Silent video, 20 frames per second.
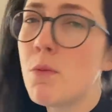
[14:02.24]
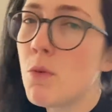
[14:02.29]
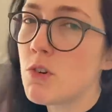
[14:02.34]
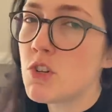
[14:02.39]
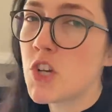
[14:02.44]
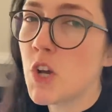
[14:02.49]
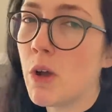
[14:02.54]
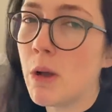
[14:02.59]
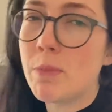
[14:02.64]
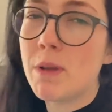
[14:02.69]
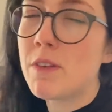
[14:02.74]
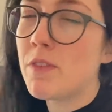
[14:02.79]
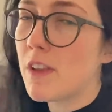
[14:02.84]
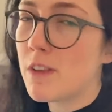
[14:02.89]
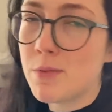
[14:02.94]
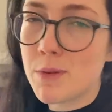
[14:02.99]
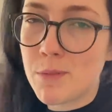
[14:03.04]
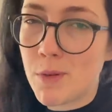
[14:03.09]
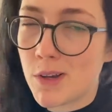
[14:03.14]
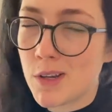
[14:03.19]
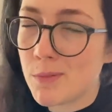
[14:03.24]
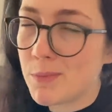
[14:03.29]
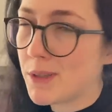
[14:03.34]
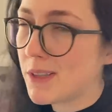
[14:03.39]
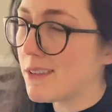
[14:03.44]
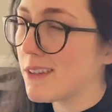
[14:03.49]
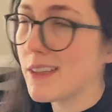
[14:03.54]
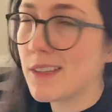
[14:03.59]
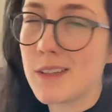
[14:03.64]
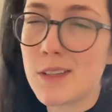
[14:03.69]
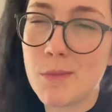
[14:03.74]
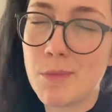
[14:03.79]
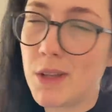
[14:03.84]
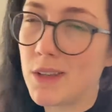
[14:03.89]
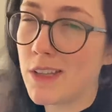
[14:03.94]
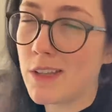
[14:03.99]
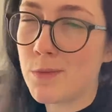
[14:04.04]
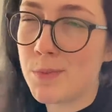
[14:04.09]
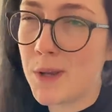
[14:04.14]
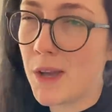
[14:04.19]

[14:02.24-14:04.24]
won't show up. It's Facebook Marketplace. Like, come on, let's be